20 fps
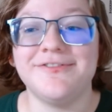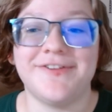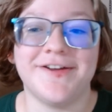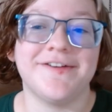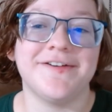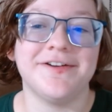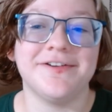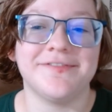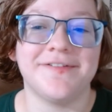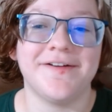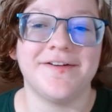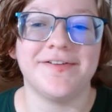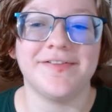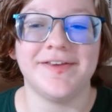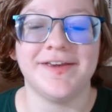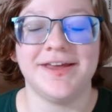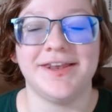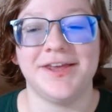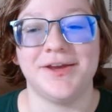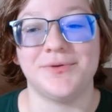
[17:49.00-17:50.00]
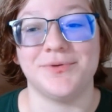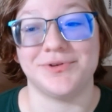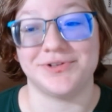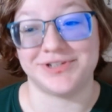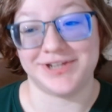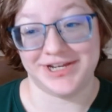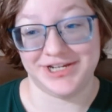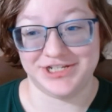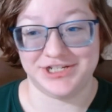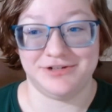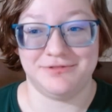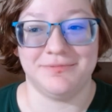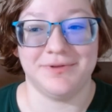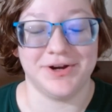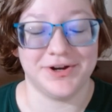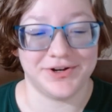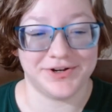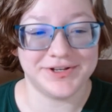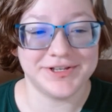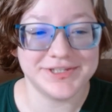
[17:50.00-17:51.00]
very rarely any quotation
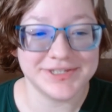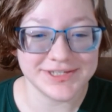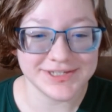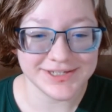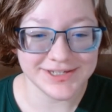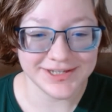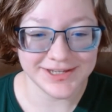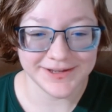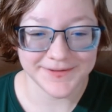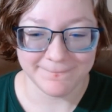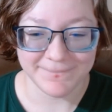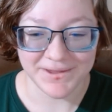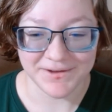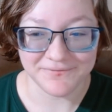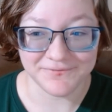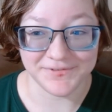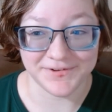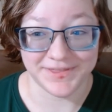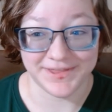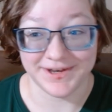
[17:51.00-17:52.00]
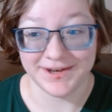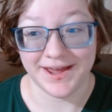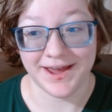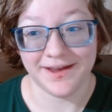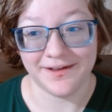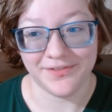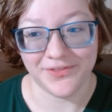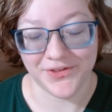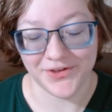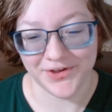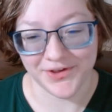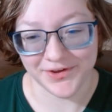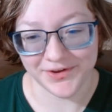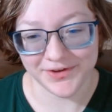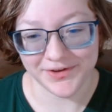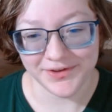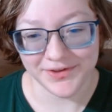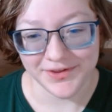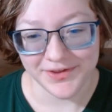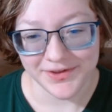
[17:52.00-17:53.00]
marks for the
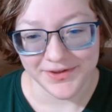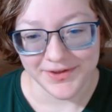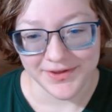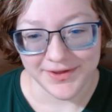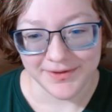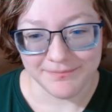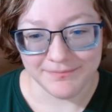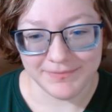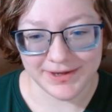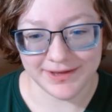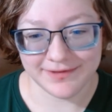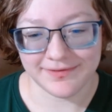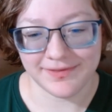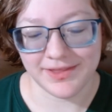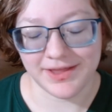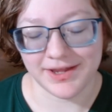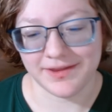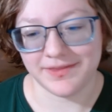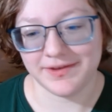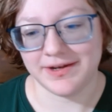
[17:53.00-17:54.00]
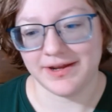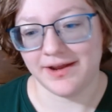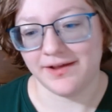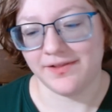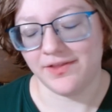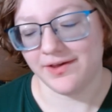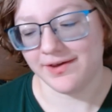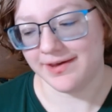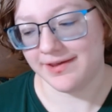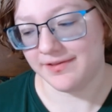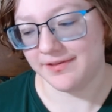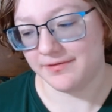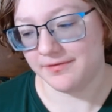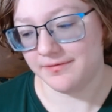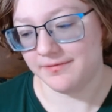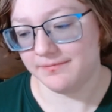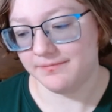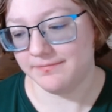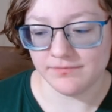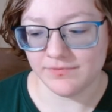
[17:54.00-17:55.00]
dialogue because a lot of the dialogue is
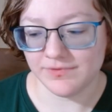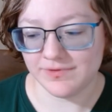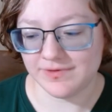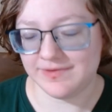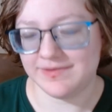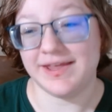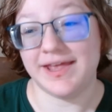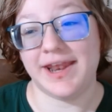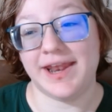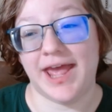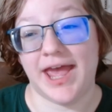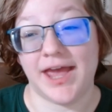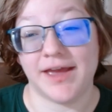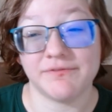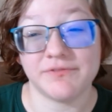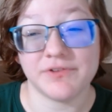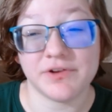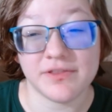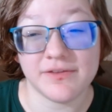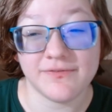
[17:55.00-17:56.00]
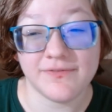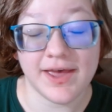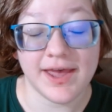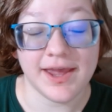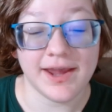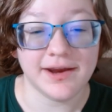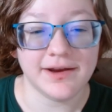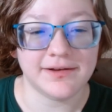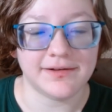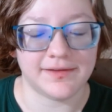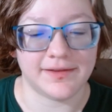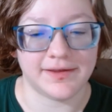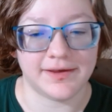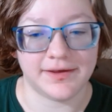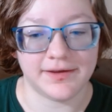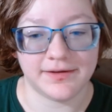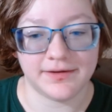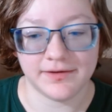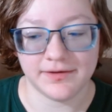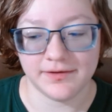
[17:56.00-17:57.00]
said after the fact,
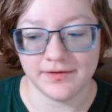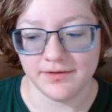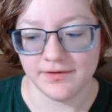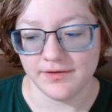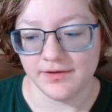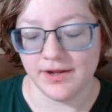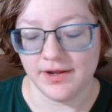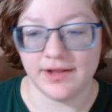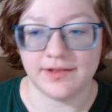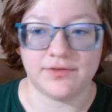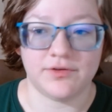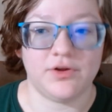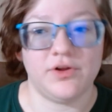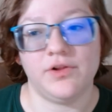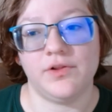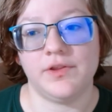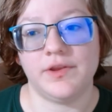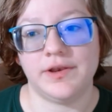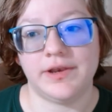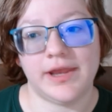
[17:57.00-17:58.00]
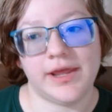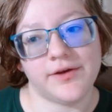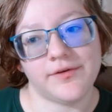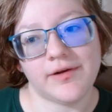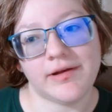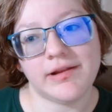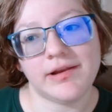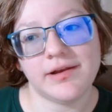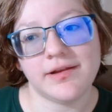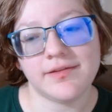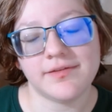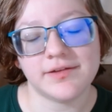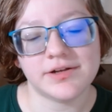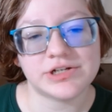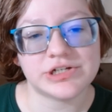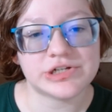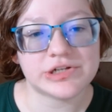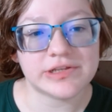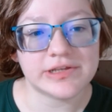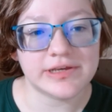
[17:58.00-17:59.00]
like it's all narrated
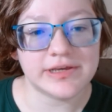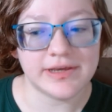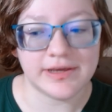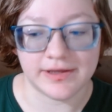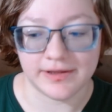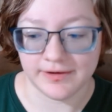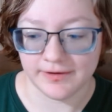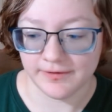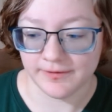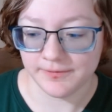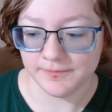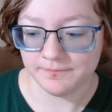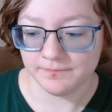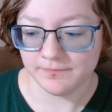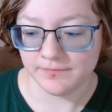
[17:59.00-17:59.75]
essentially, and